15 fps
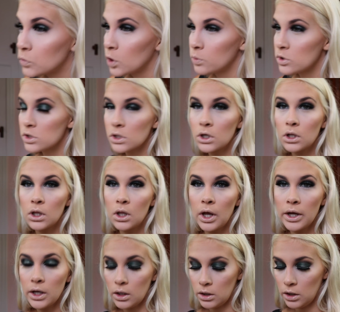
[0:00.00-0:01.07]
I'm just gonna
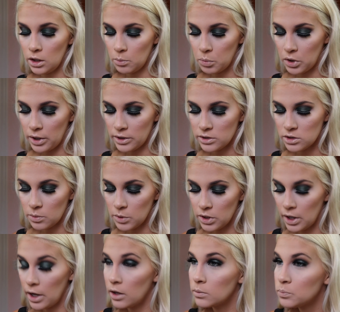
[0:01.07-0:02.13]
lightly apply some of
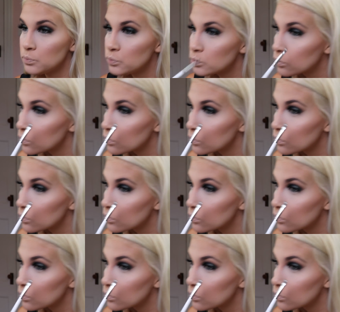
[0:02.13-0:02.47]
that.